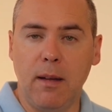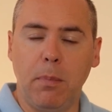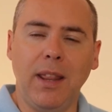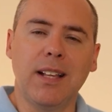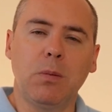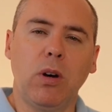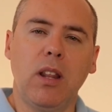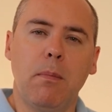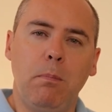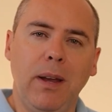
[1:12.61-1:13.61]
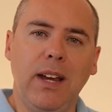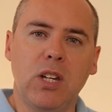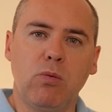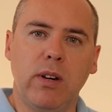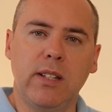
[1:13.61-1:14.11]
But that's one of the
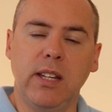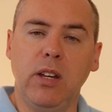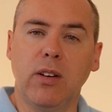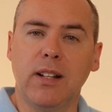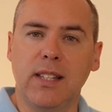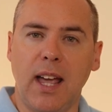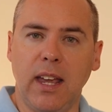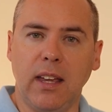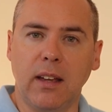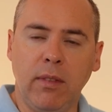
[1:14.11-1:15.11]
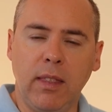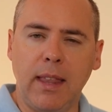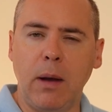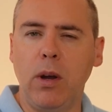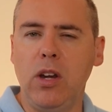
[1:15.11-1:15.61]
biggest risks that you can take.
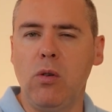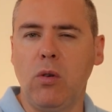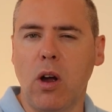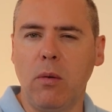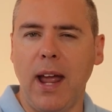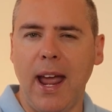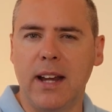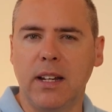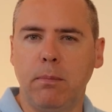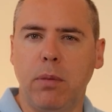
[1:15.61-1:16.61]
Now, when you go ahead and